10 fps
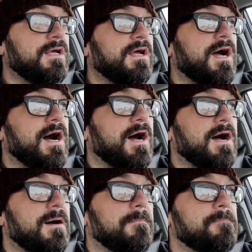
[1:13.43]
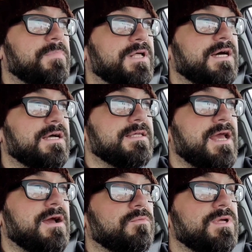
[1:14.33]

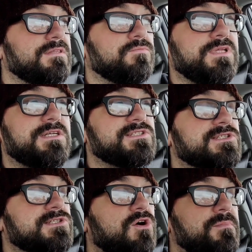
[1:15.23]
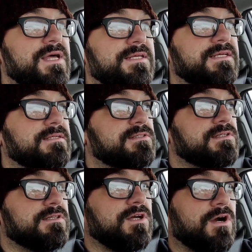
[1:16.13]
Yeah, we did so many
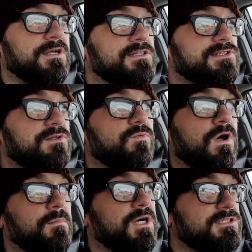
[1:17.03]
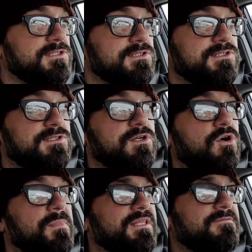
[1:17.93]
Targets and Walmarts and so
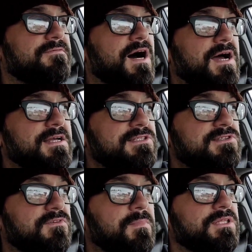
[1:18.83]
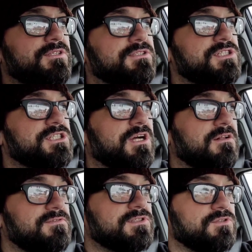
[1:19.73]
many finds from under the
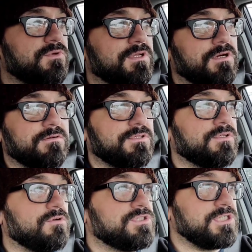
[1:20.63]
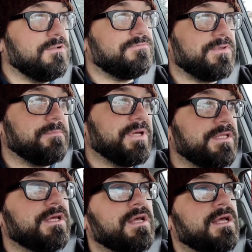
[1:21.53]
shelves doing our, you know, shelf
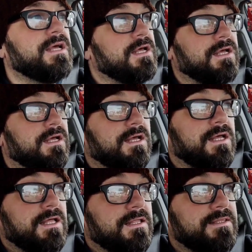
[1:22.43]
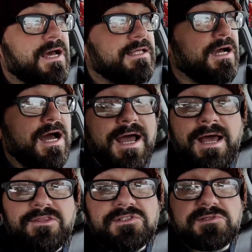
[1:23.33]
flipping, that I
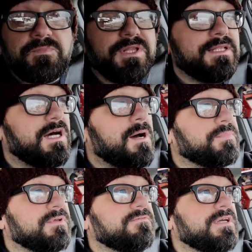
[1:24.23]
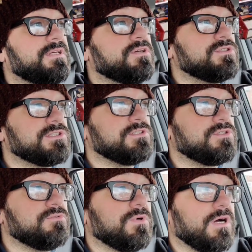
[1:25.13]
had to split up the videos
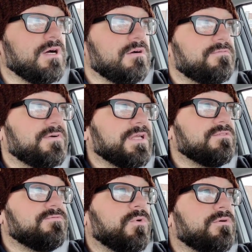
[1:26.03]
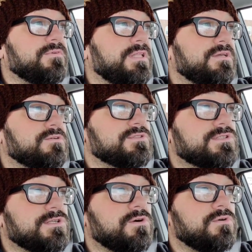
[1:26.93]
into freaking 4 videos.
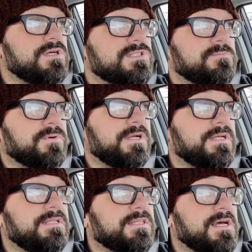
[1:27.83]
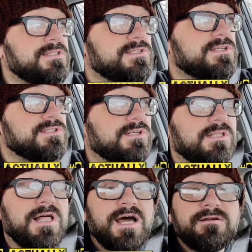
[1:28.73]
So it's pretty intense. There's a
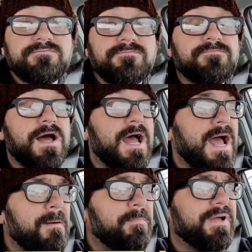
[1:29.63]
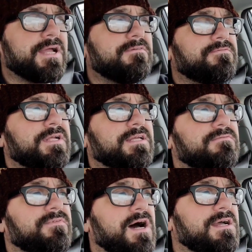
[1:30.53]
lot of epic freaking
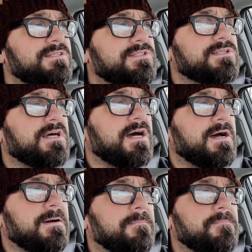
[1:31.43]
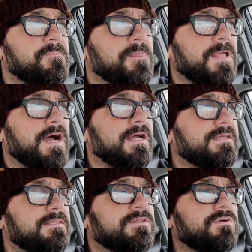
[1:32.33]
finds. I
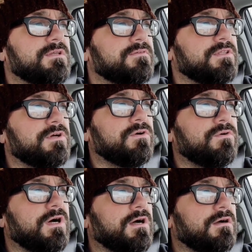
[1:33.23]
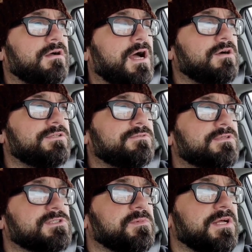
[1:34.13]
don't even know how to
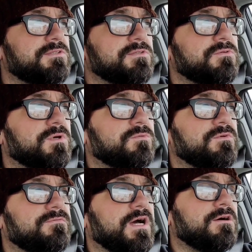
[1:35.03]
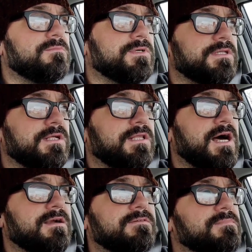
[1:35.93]
explain to you what we found, but a
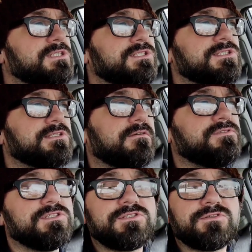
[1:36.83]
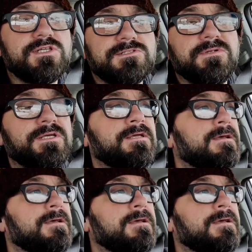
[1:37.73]
lot of amazing stuff. Just trust me.